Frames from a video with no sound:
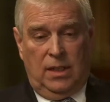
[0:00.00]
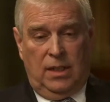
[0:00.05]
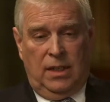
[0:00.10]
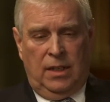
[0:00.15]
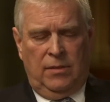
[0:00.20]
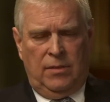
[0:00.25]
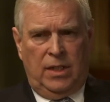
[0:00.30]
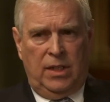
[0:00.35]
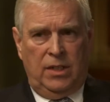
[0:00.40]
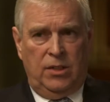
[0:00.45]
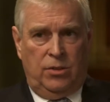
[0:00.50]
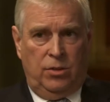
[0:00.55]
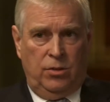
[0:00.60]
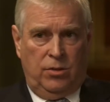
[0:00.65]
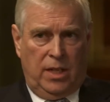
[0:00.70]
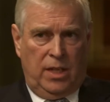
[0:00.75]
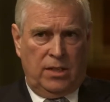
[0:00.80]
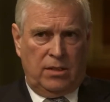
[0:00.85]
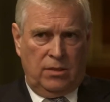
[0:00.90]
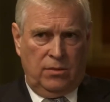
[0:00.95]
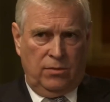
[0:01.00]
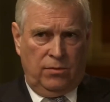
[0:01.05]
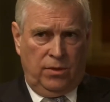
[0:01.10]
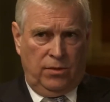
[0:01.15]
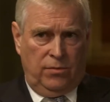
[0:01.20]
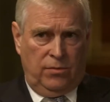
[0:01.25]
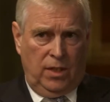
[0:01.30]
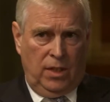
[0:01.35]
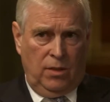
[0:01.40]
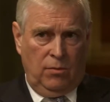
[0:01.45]
And then in
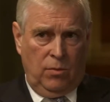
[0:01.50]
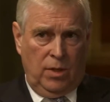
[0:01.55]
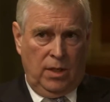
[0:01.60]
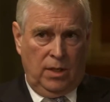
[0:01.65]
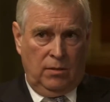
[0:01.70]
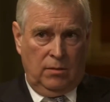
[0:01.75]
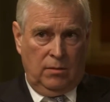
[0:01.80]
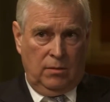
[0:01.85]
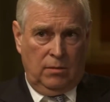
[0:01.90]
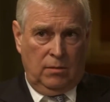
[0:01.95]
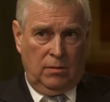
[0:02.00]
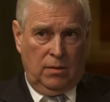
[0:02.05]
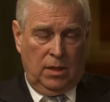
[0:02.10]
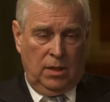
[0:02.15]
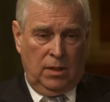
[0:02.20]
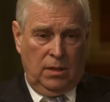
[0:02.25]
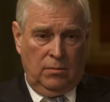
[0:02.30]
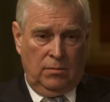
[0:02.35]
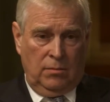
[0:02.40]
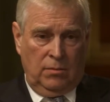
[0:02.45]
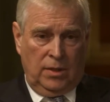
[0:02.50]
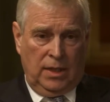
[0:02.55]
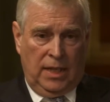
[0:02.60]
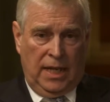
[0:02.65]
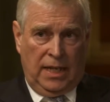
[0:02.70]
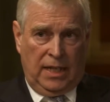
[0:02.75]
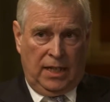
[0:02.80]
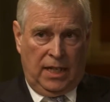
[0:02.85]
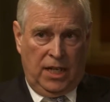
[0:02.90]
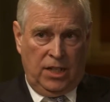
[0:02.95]
2015, when the
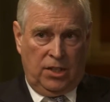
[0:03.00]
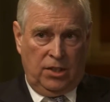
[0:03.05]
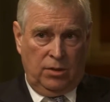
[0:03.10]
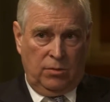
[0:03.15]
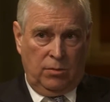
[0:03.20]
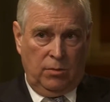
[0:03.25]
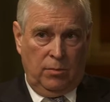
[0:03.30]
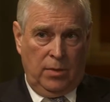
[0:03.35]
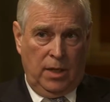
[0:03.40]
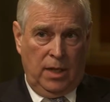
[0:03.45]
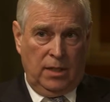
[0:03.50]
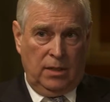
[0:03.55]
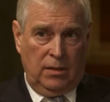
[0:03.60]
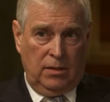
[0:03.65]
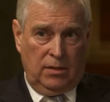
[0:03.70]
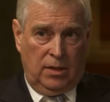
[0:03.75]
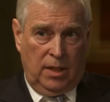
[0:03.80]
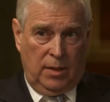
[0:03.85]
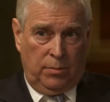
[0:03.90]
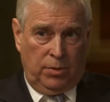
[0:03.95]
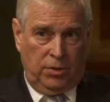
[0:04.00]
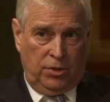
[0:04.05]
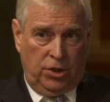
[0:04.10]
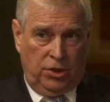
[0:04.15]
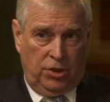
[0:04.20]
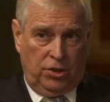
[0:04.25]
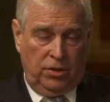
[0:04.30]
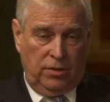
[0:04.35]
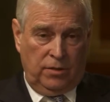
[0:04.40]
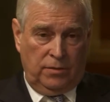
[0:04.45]
allegations were made in the
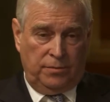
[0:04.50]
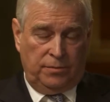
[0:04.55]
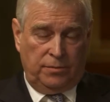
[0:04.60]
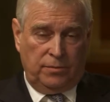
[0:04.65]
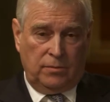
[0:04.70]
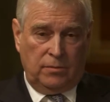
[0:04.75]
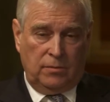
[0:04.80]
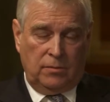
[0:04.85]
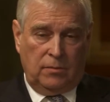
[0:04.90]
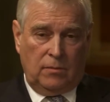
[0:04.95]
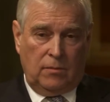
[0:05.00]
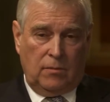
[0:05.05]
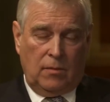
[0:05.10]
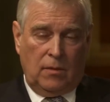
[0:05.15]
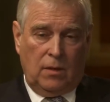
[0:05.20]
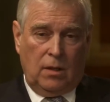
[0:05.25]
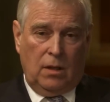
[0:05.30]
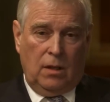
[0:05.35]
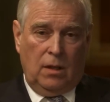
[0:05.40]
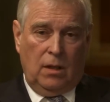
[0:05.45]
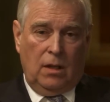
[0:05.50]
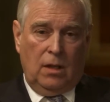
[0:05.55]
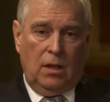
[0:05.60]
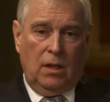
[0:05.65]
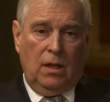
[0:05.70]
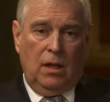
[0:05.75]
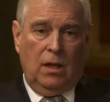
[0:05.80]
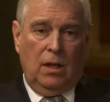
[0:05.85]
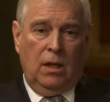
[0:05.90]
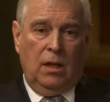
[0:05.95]
deposition,
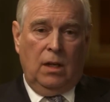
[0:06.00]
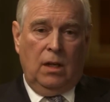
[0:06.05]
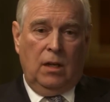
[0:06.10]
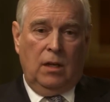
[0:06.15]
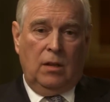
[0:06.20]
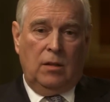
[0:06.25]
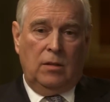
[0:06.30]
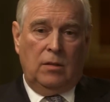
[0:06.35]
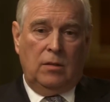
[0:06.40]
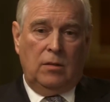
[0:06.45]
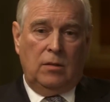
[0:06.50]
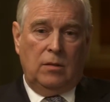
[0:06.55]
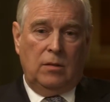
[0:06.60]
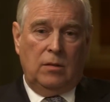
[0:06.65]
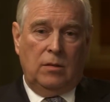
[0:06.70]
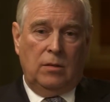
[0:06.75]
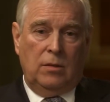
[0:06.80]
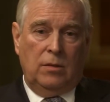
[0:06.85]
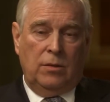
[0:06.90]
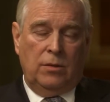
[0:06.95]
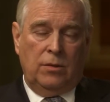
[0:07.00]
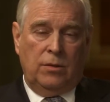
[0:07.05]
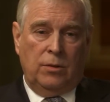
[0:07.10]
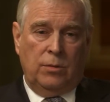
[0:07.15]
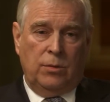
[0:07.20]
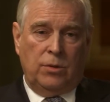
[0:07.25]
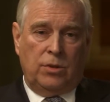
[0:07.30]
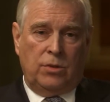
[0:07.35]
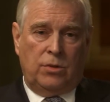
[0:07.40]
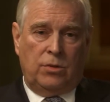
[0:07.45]
there
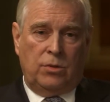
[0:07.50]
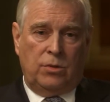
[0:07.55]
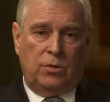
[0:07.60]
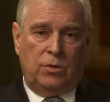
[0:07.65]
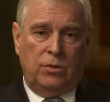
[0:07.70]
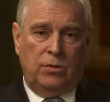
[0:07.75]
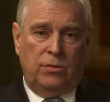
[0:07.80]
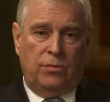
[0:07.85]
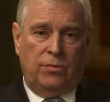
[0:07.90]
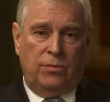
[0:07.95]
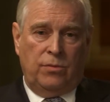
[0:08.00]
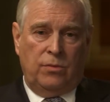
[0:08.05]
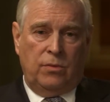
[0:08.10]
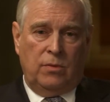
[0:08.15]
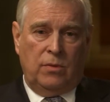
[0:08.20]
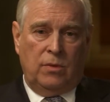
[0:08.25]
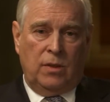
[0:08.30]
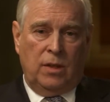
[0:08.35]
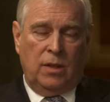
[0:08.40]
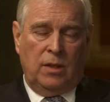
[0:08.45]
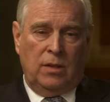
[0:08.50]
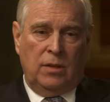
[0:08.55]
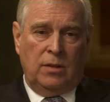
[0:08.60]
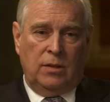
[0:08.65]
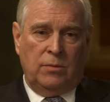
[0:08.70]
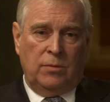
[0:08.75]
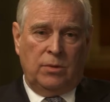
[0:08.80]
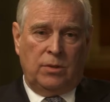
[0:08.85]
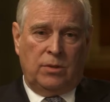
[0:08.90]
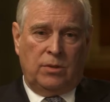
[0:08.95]
was a sort of
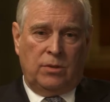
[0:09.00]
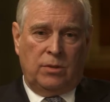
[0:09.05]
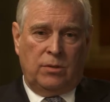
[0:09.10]
this